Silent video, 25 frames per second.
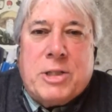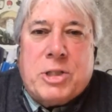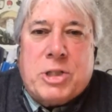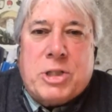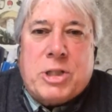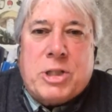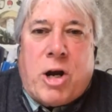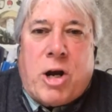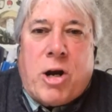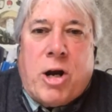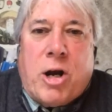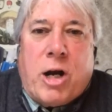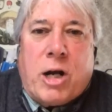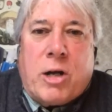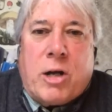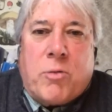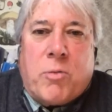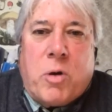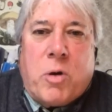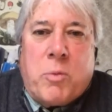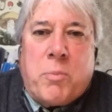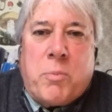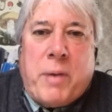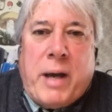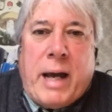Starhawk
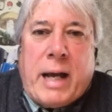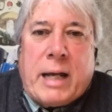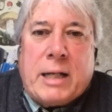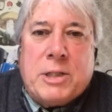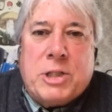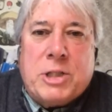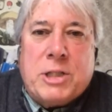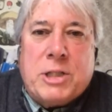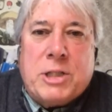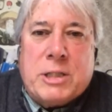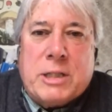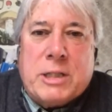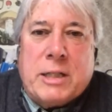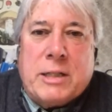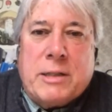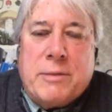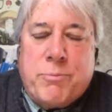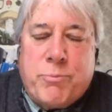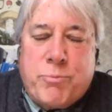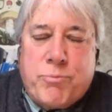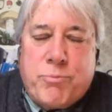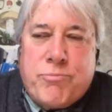wrote back and she said,